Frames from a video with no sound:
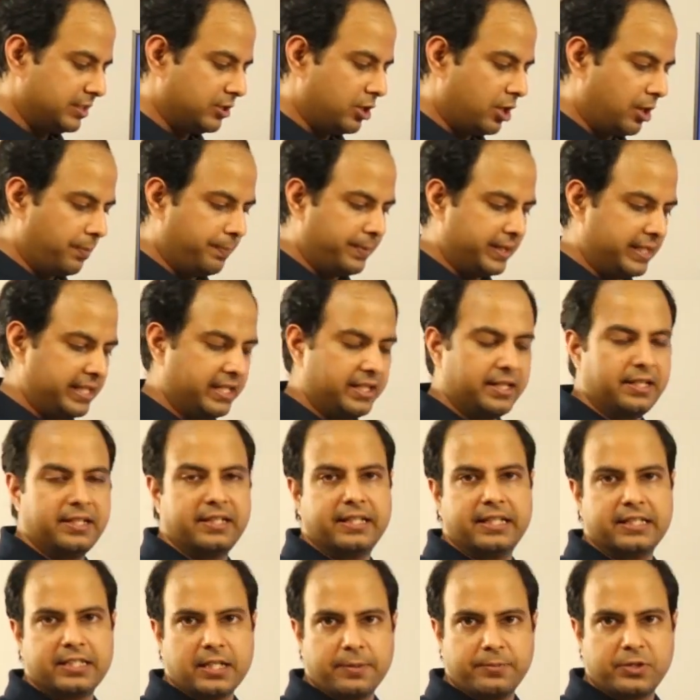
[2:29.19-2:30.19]
operating under
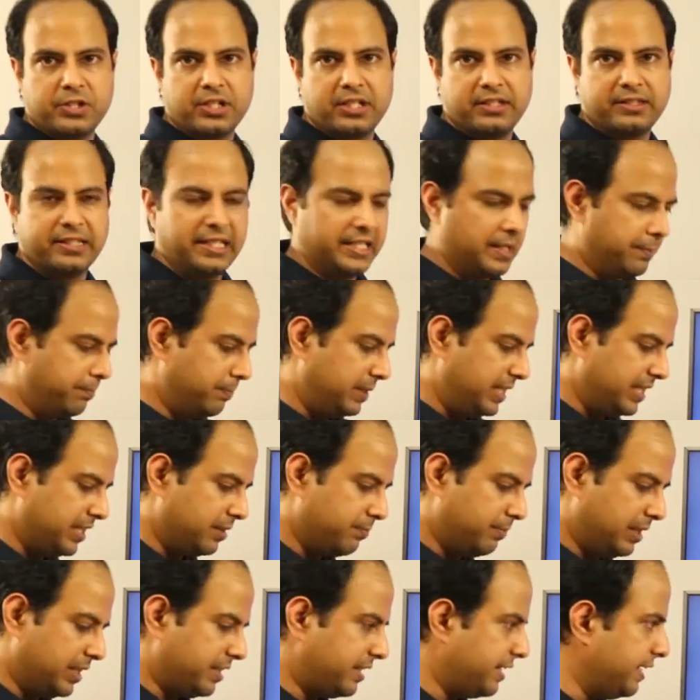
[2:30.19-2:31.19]
the assumption that a
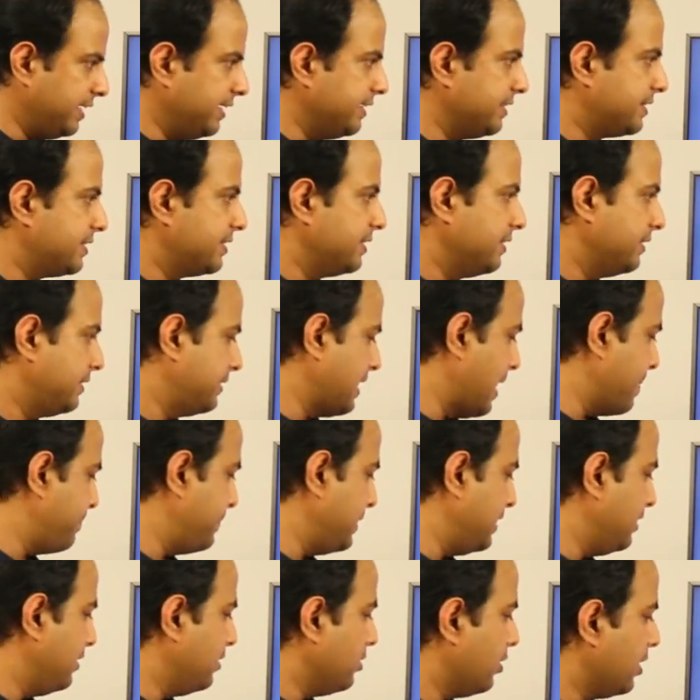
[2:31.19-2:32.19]
million monkeys
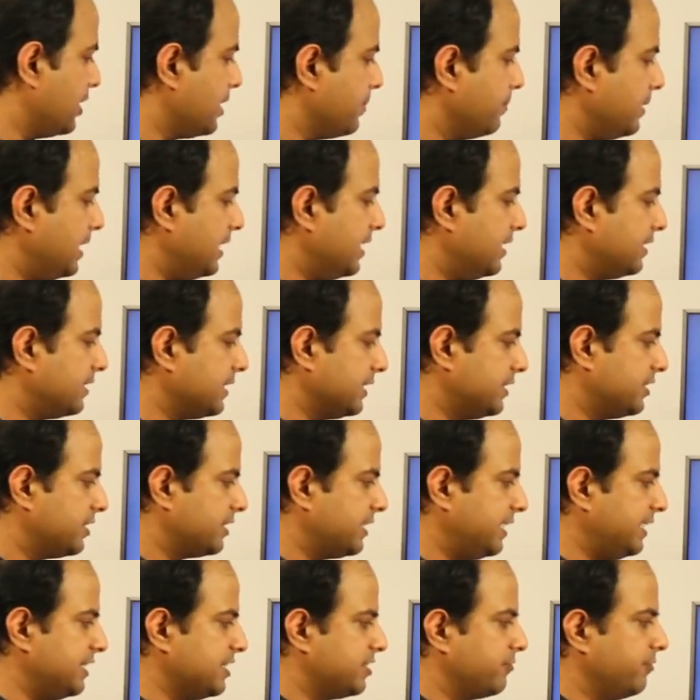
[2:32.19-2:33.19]
tapping on a million touch
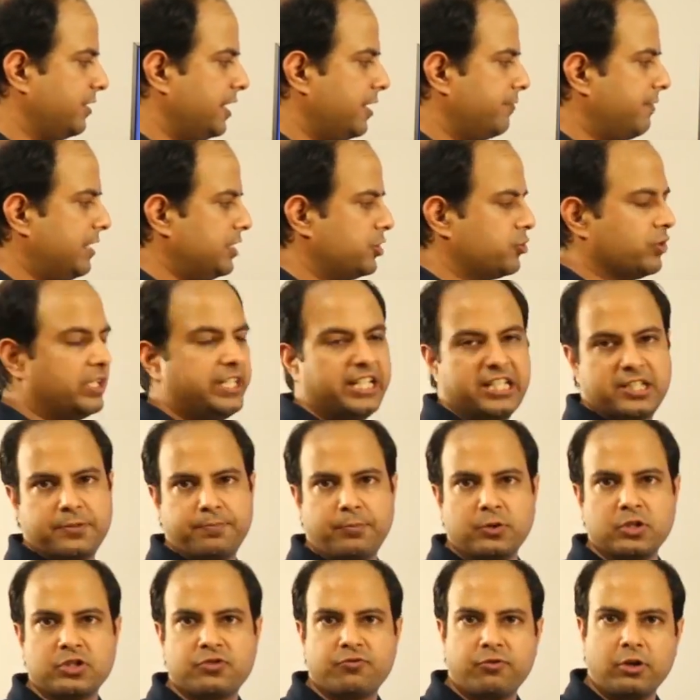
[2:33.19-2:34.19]
screens will eventually
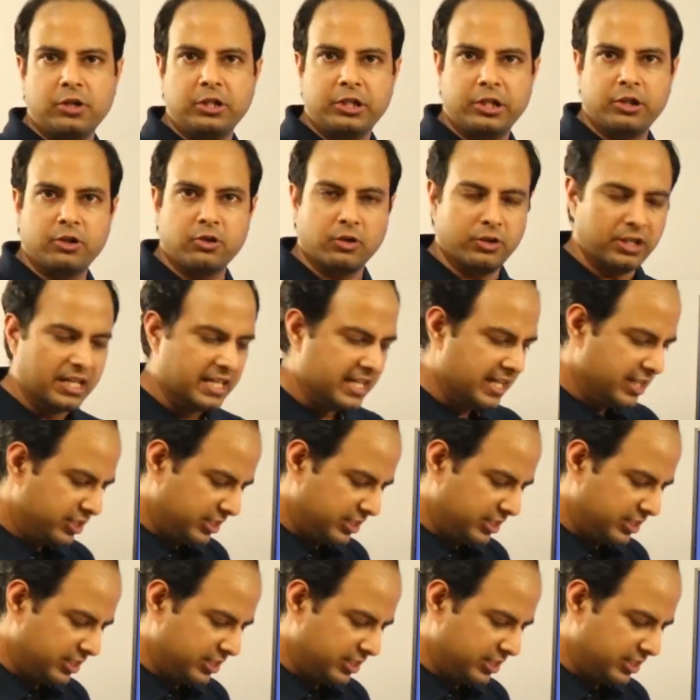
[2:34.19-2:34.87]
expose faulty code.